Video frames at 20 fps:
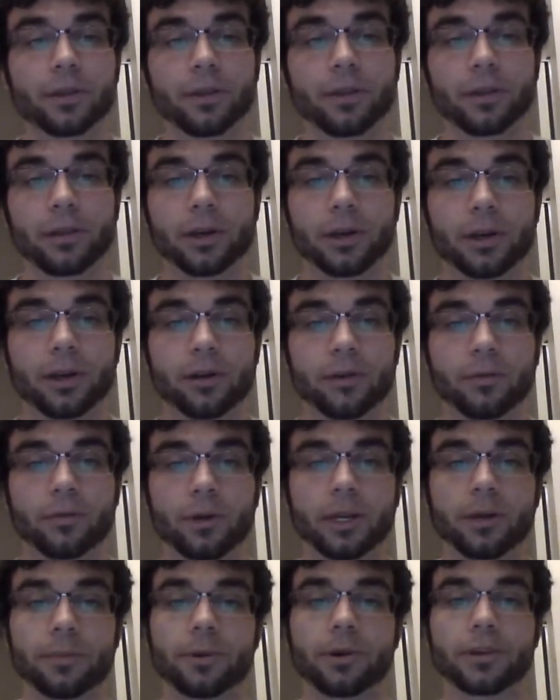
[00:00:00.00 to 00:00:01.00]
The
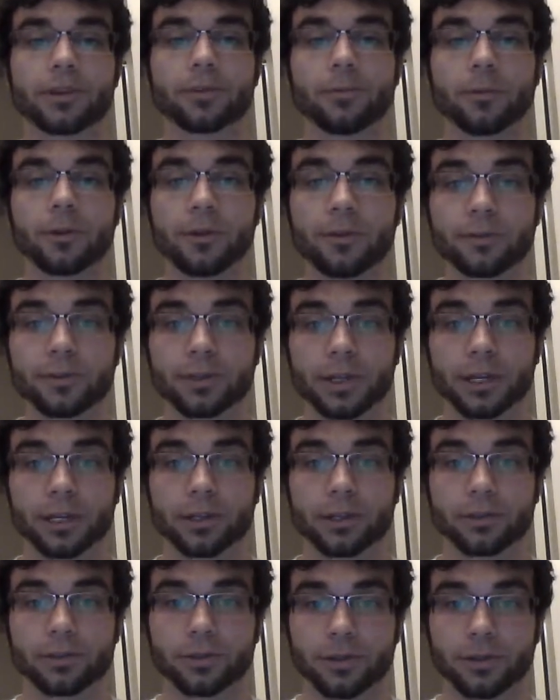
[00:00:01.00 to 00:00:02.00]
way a person moves and
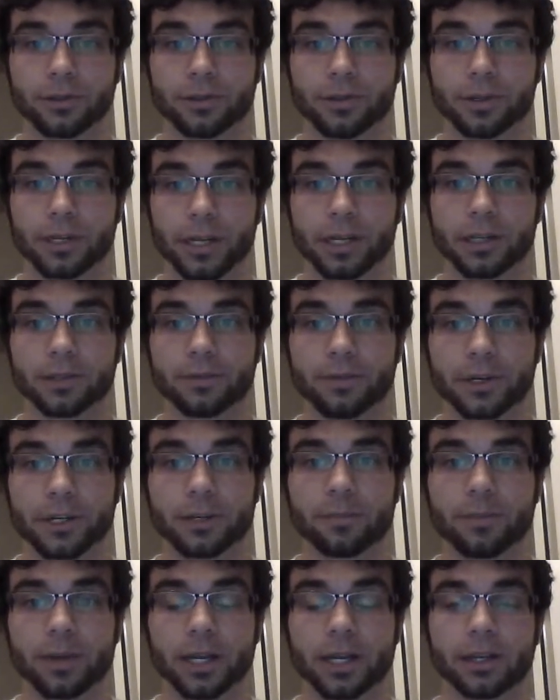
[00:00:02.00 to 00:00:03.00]
controls their gait is very
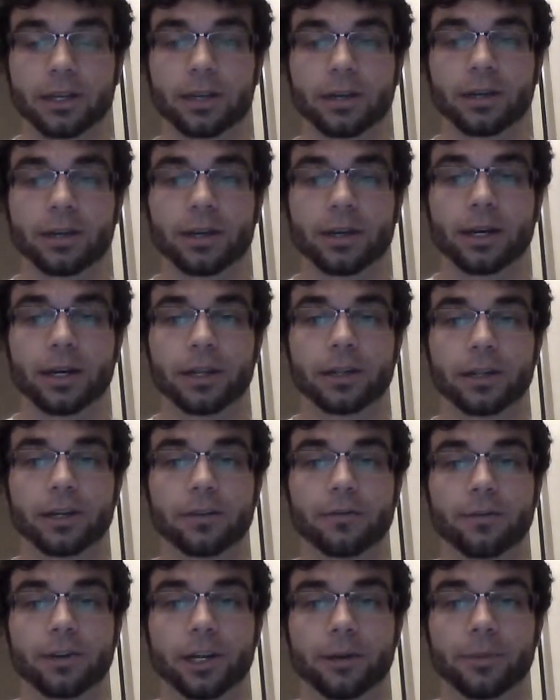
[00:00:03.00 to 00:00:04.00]
dependent on the
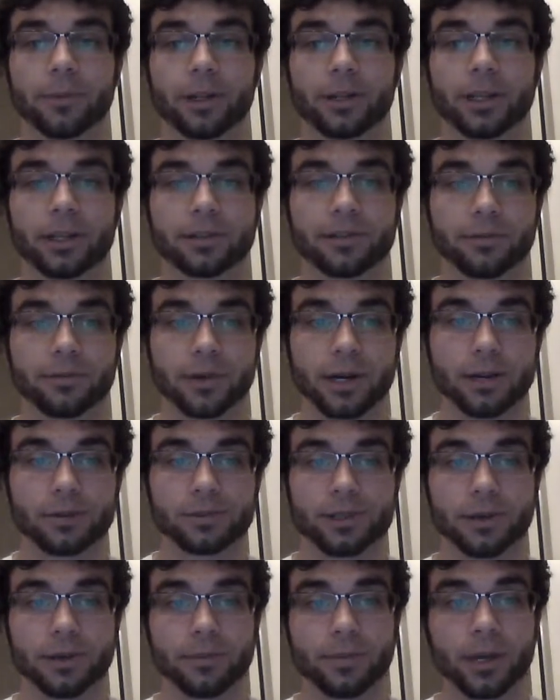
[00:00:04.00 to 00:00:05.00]
environment that
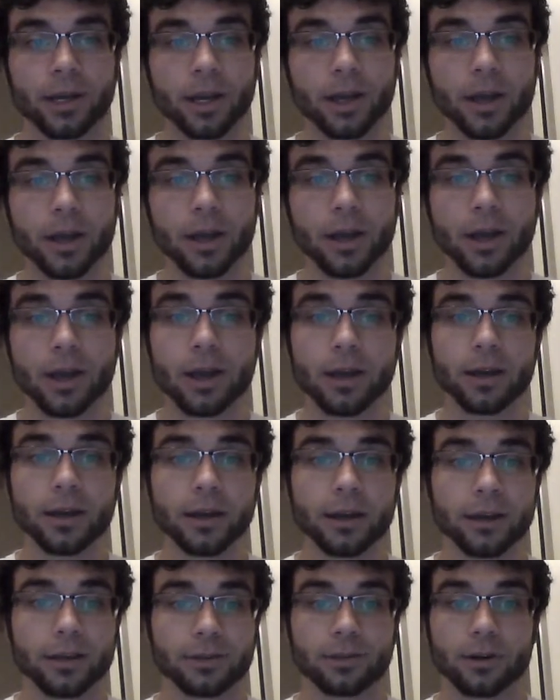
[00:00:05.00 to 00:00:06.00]
surrounds them.
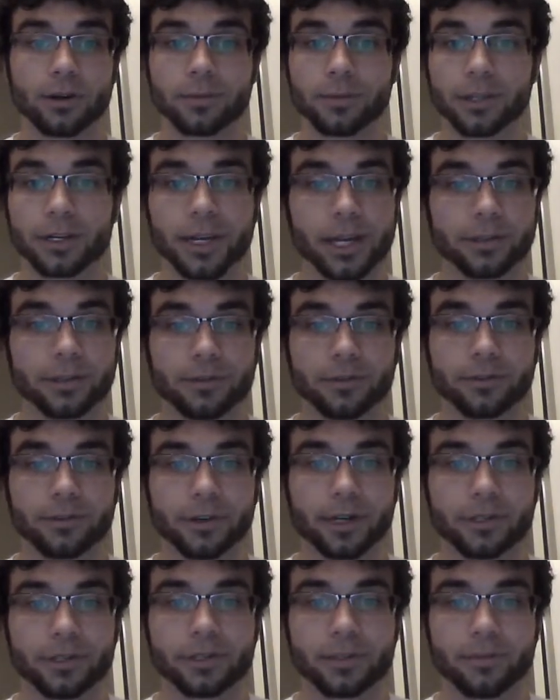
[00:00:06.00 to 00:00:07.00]
It is normally natural
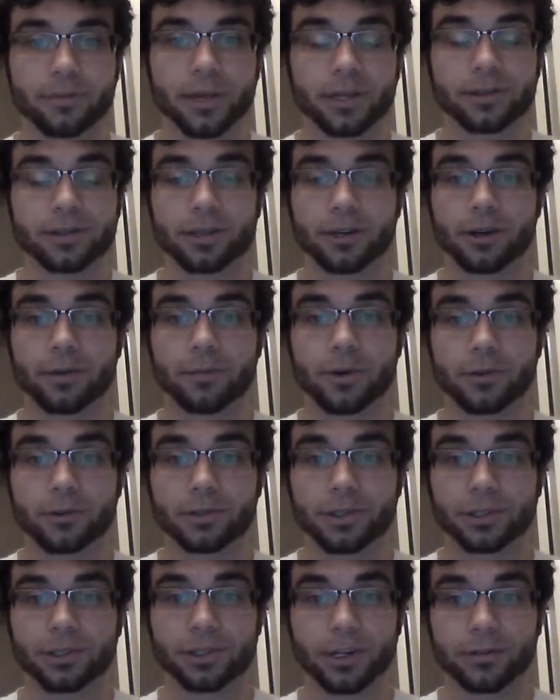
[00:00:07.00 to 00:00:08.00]
for us to base our
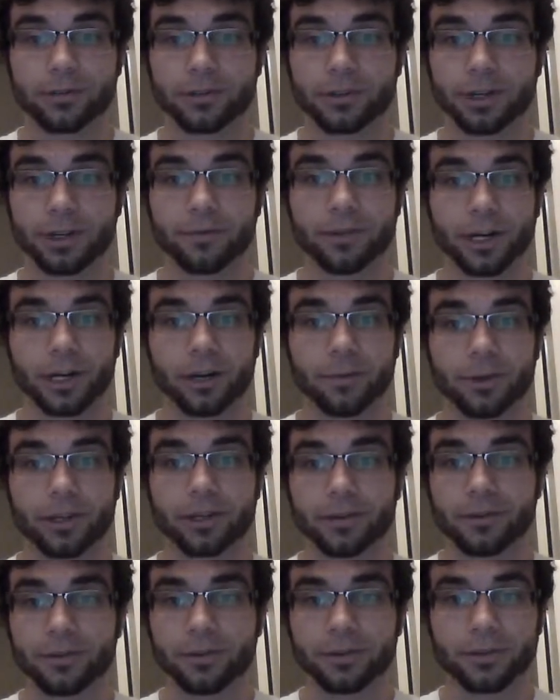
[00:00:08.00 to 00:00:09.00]
emotions off our
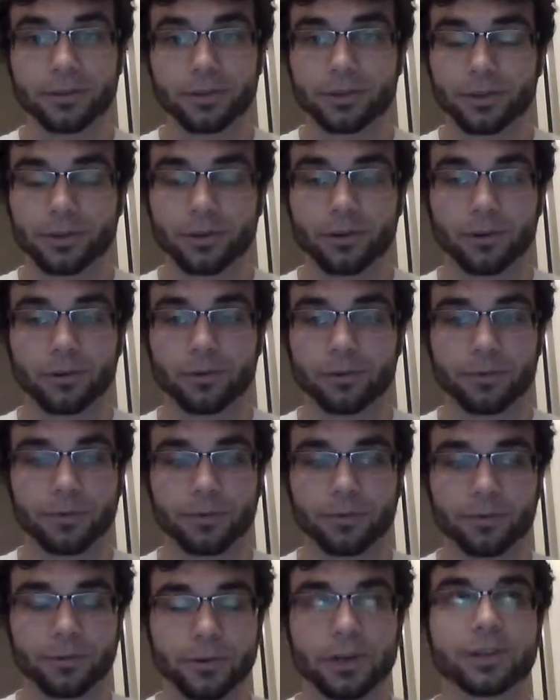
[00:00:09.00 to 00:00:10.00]
environment. So,
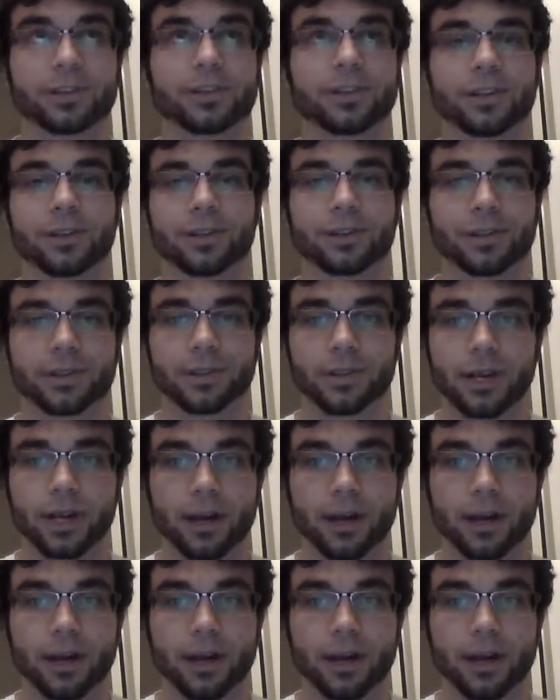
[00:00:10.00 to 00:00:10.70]
for instance,